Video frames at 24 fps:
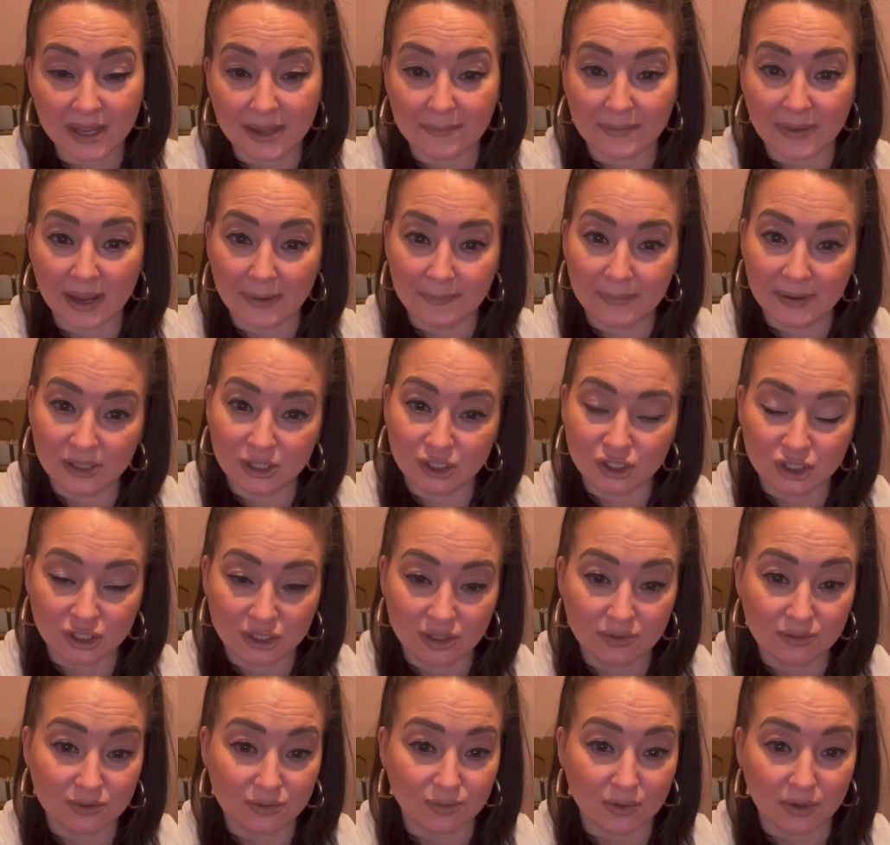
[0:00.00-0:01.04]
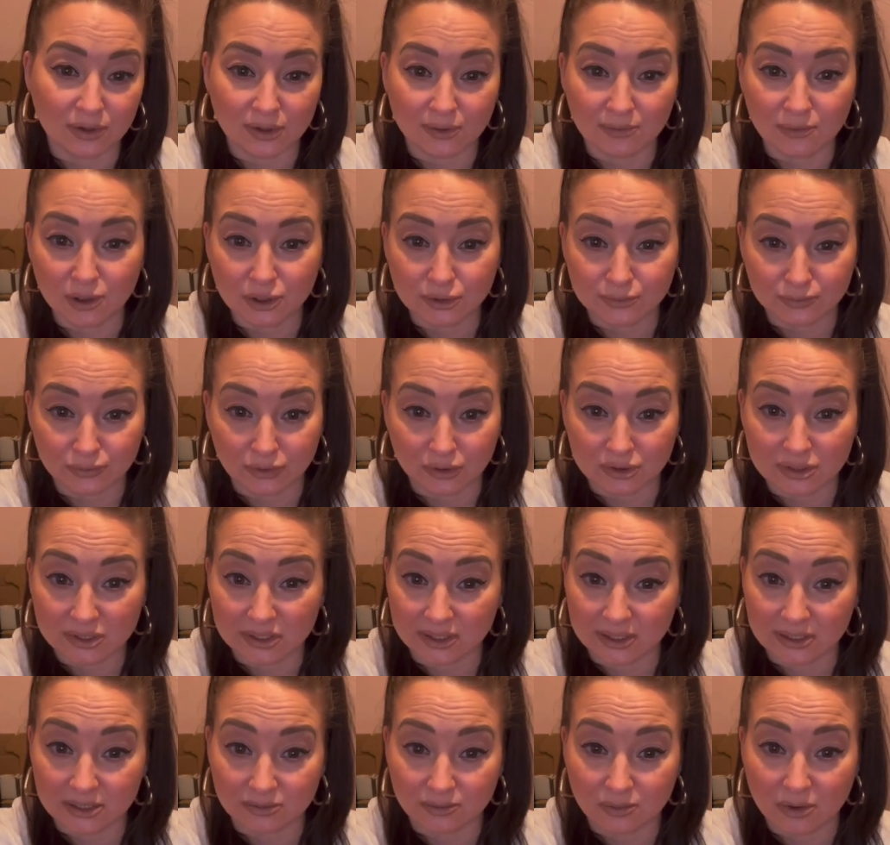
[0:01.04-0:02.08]
in my opinion, she was one of the most
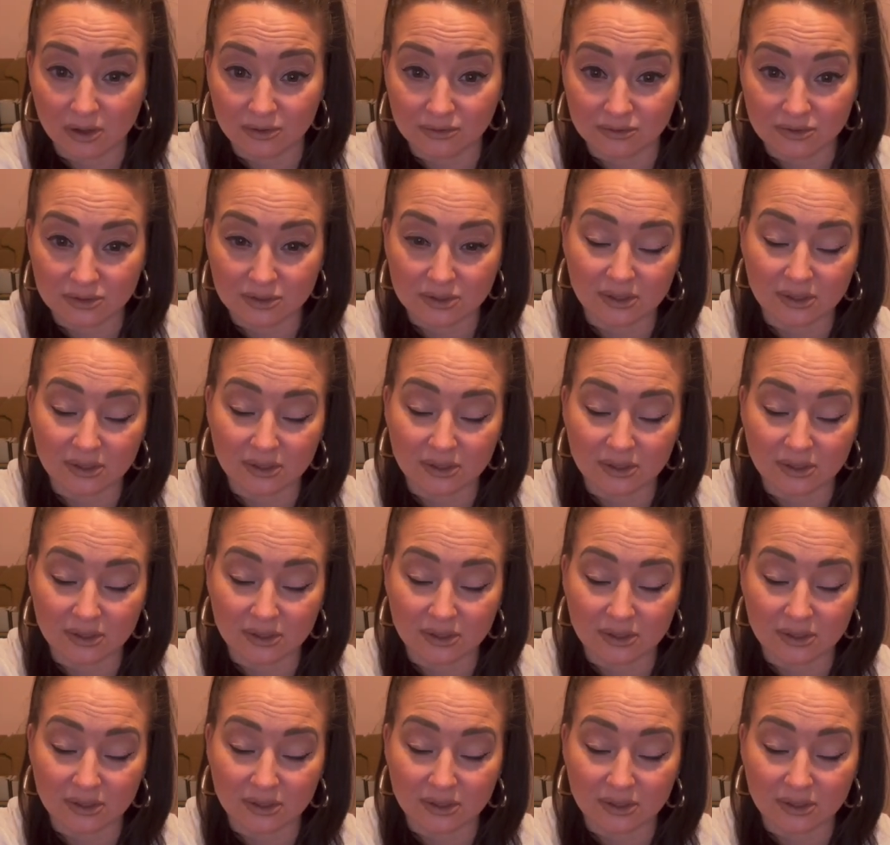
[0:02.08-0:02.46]
brutalist ones